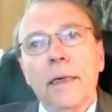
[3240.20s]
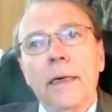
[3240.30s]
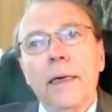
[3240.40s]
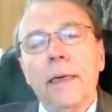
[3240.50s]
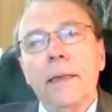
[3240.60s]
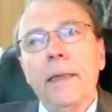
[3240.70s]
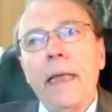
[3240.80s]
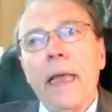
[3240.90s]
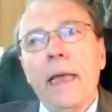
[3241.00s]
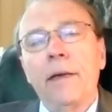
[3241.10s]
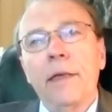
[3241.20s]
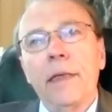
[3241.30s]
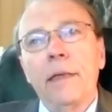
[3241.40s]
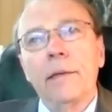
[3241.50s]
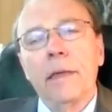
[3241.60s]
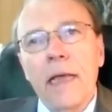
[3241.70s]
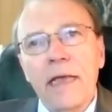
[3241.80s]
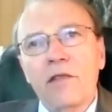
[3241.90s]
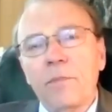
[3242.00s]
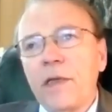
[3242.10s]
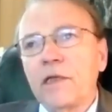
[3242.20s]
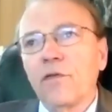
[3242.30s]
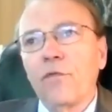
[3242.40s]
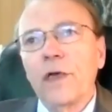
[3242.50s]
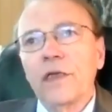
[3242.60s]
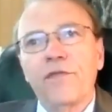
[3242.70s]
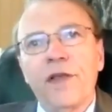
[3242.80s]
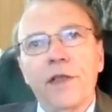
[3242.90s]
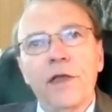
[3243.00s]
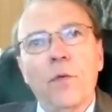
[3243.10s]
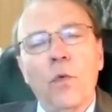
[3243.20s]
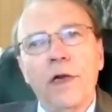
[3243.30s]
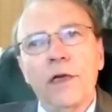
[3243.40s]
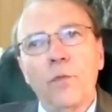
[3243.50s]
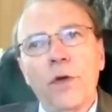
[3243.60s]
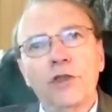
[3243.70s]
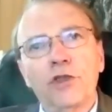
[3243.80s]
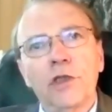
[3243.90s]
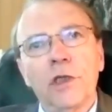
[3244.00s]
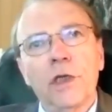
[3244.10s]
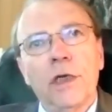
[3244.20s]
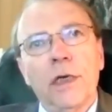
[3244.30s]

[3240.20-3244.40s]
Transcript: And like the Peace of Westphalia, one in which